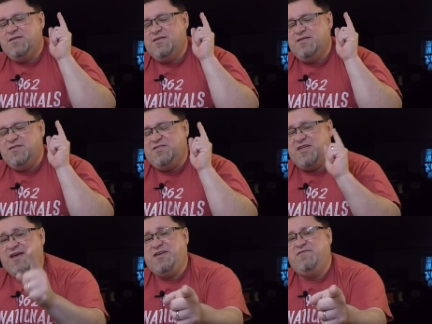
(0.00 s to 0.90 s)

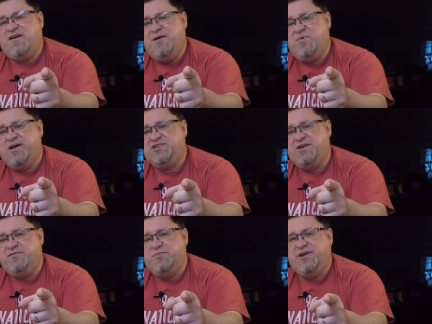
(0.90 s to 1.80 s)
Thank you very much,
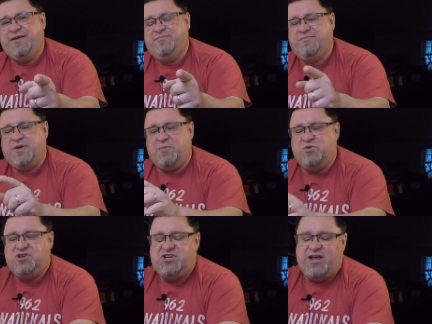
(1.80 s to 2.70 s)
everybody.
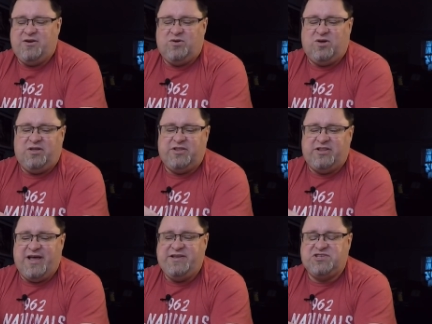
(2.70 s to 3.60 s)
Appreciate all the
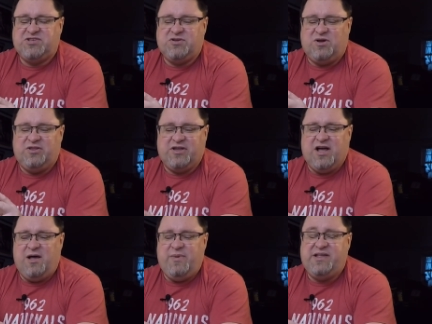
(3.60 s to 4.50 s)
likes, all the
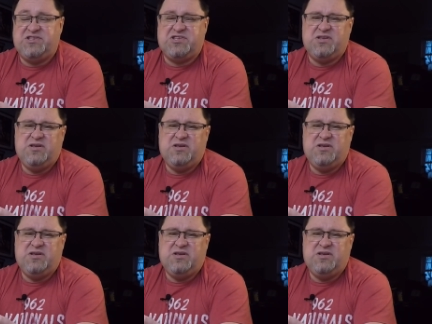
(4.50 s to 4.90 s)
comments,